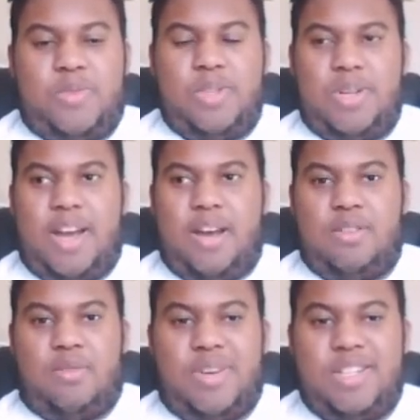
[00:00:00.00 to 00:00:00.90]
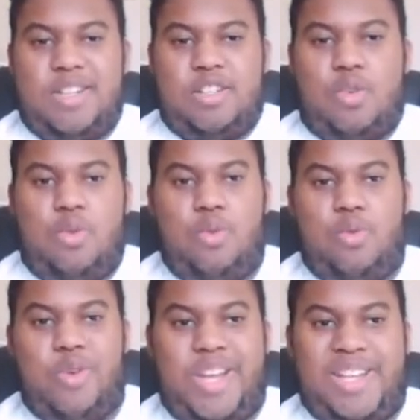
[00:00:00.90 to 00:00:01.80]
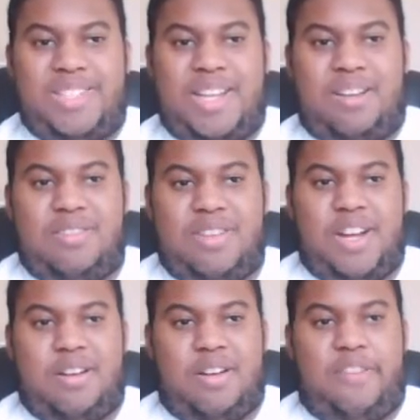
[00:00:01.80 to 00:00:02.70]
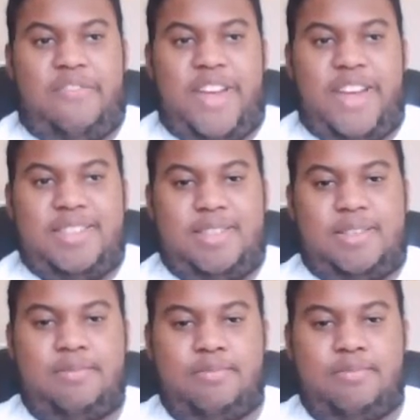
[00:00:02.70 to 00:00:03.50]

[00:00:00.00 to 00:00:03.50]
now the question is, who is The Undertaker gonna face?